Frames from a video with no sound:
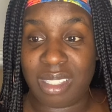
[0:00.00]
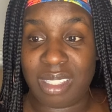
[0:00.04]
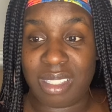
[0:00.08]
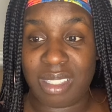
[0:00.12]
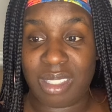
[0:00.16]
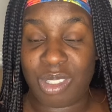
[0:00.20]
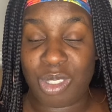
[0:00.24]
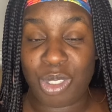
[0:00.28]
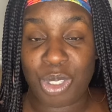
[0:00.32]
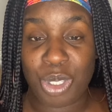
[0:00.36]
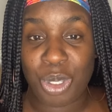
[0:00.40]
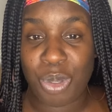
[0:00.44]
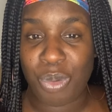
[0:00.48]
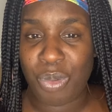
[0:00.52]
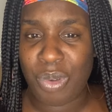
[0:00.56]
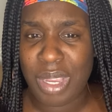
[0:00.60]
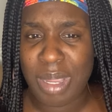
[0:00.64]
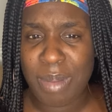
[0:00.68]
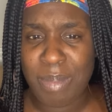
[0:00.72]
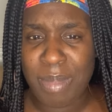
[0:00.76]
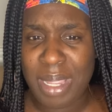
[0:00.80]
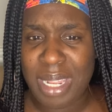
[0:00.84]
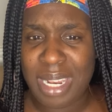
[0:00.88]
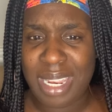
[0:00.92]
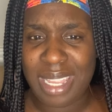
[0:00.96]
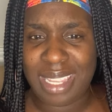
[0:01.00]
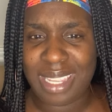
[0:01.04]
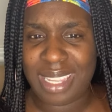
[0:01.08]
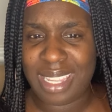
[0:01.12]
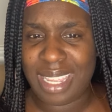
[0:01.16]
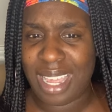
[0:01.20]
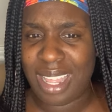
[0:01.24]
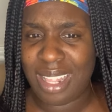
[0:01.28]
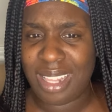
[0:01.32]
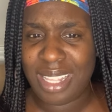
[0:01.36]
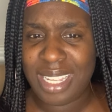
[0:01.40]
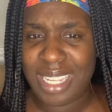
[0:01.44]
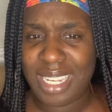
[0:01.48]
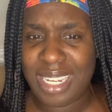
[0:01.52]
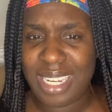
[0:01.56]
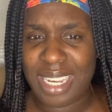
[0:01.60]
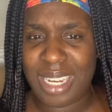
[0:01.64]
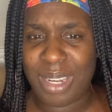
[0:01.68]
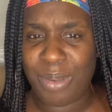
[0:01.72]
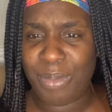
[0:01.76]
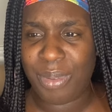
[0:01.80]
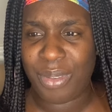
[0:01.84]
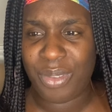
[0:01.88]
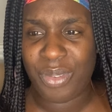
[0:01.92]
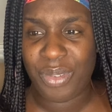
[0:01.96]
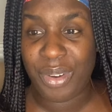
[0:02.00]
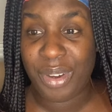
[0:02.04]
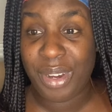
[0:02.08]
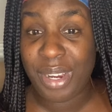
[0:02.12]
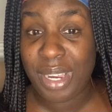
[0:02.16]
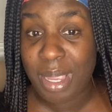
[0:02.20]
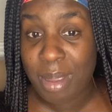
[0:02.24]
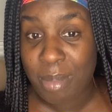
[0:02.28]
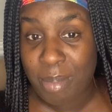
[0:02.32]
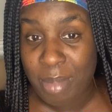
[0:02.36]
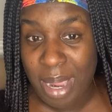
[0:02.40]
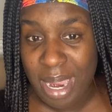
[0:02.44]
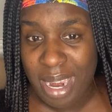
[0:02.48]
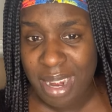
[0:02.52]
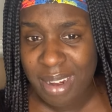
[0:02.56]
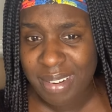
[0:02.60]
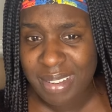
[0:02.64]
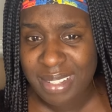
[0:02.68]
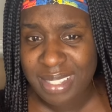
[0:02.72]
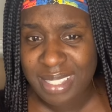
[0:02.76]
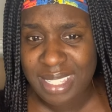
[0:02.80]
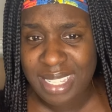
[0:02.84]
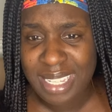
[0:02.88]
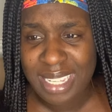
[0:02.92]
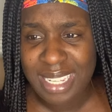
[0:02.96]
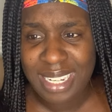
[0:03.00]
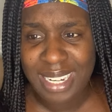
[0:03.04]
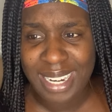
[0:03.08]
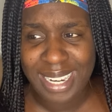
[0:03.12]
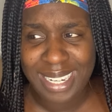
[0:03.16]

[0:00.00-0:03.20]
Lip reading: screaming and yelling, and it was very embarrassing.